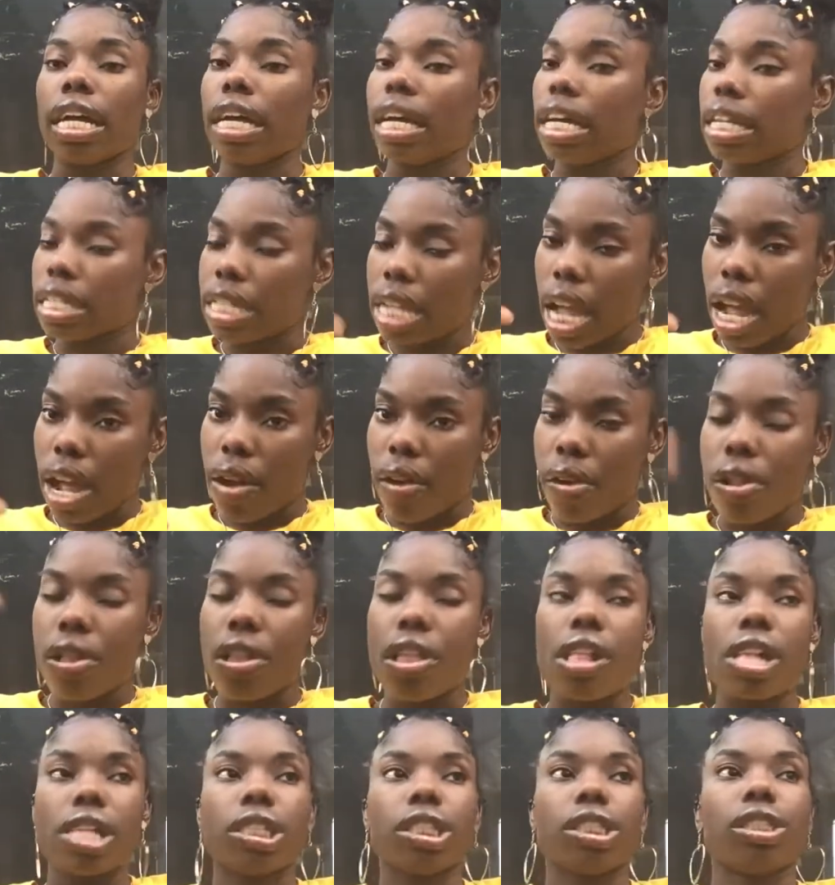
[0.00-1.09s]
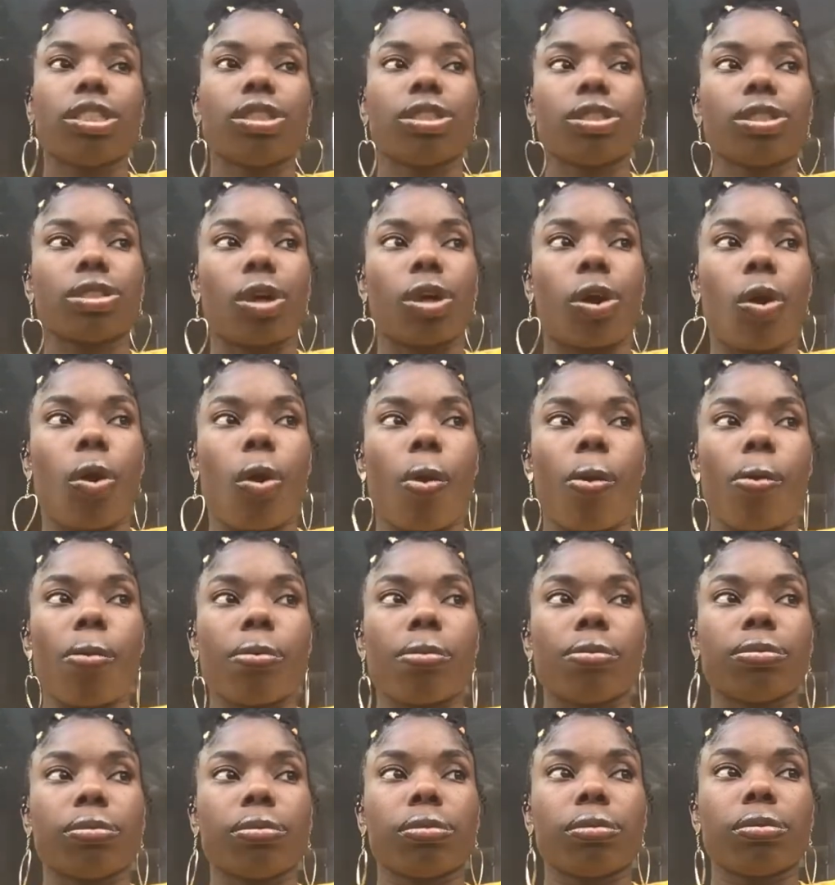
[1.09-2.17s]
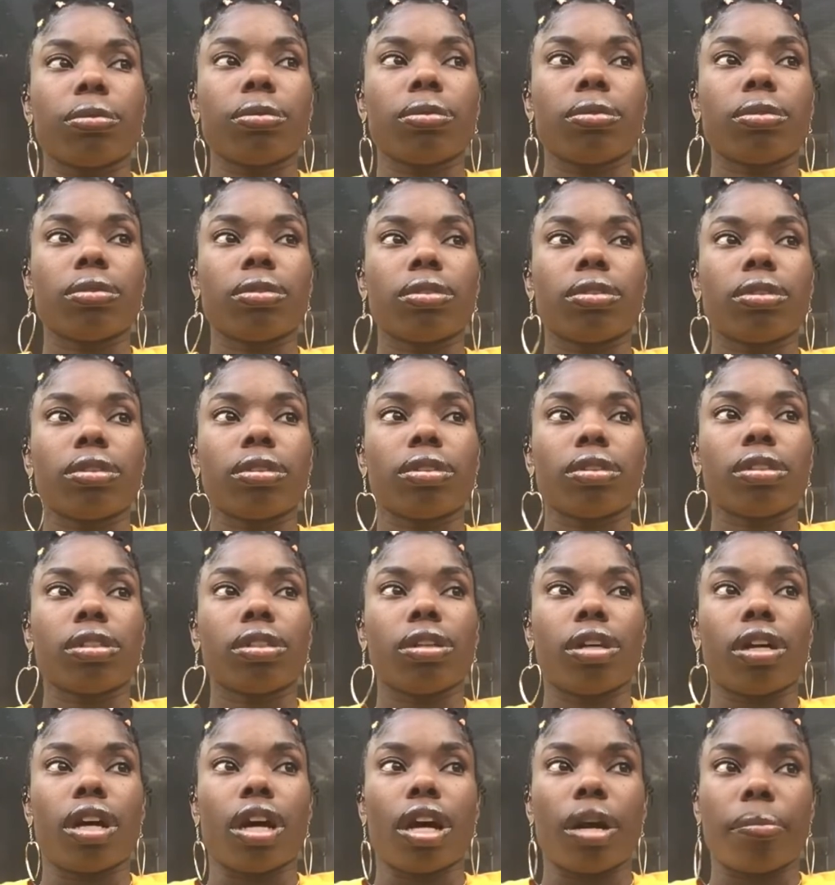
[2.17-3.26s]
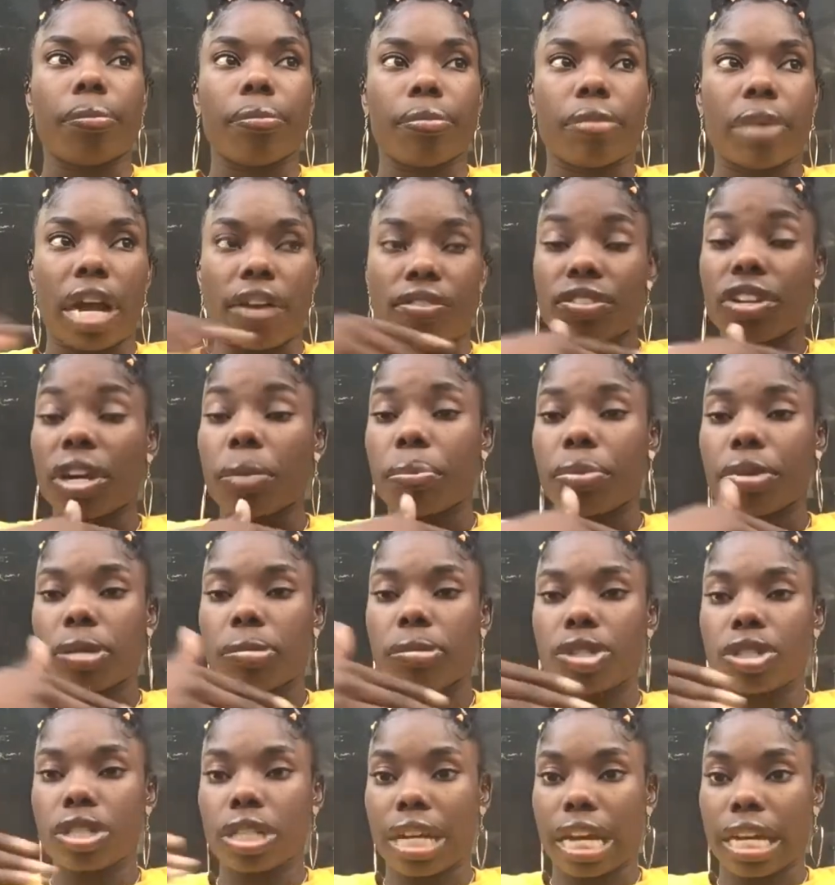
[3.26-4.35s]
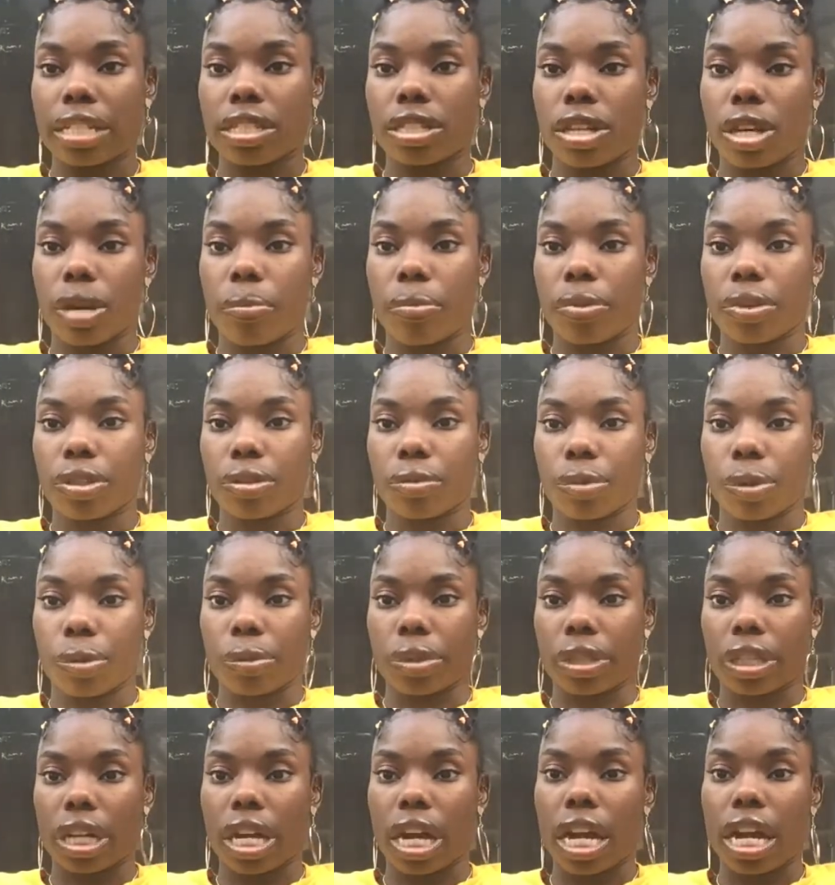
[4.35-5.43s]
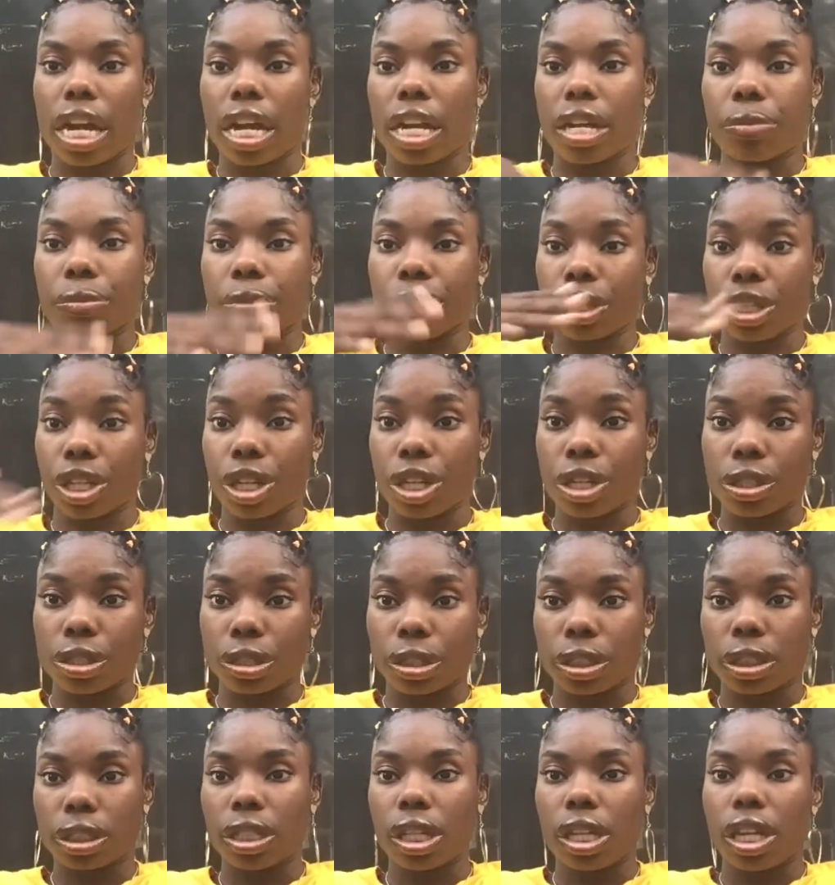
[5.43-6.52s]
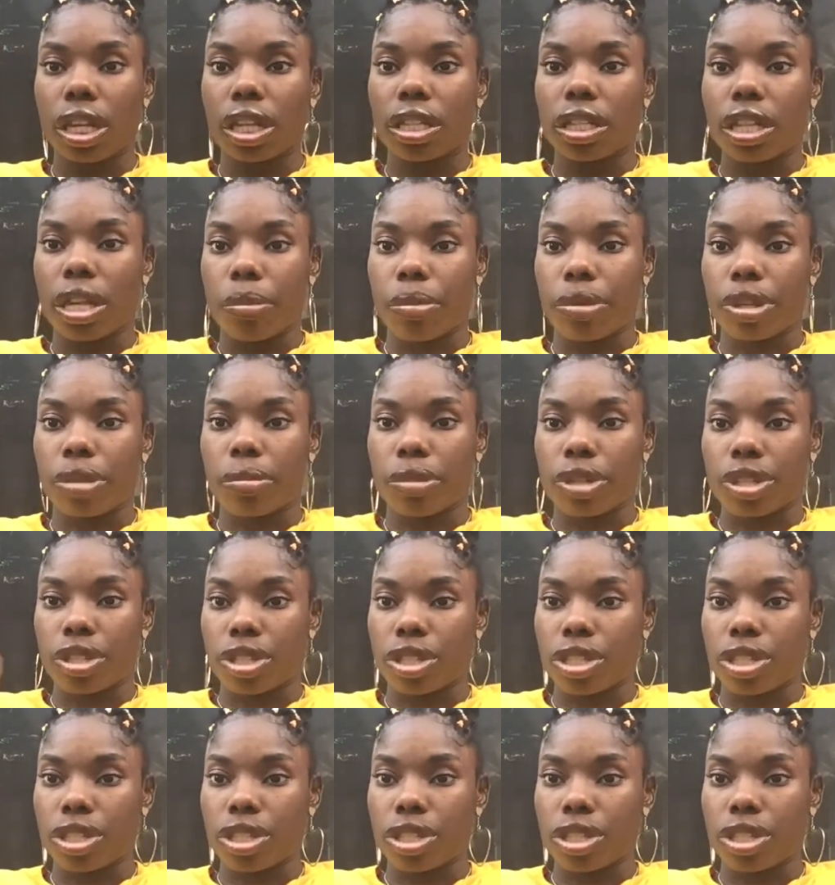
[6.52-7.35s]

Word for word: and yeah so um, after i pretty much lined up in the row with the guy with the girls they pretty much